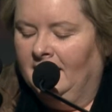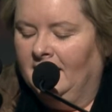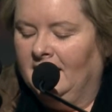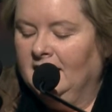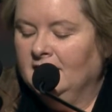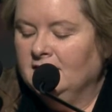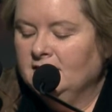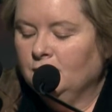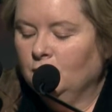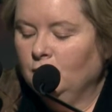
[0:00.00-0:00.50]

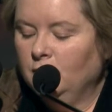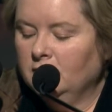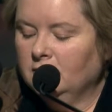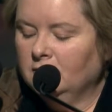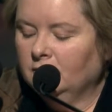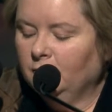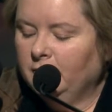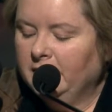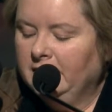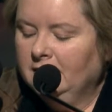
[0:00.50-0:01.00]
It is a
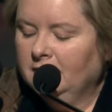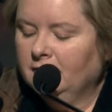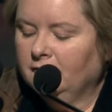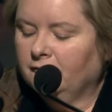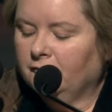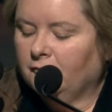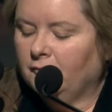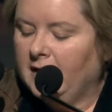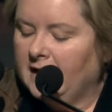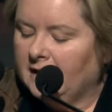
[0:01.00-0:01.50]
whirlwind
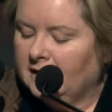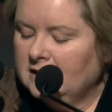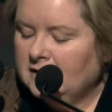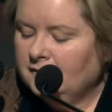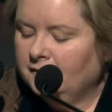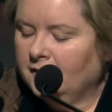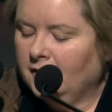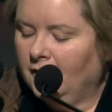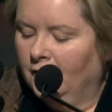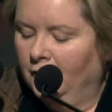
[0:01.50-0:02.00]
of rallies
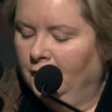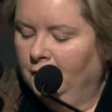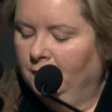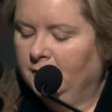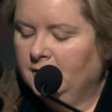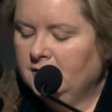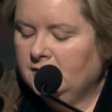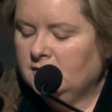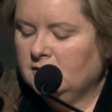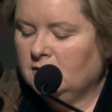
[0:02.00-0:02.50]
for the
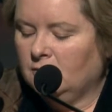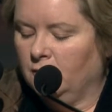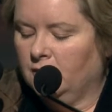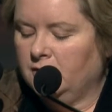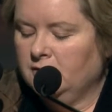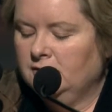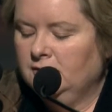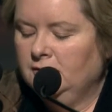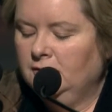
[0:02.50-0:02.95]
homeless, squatters'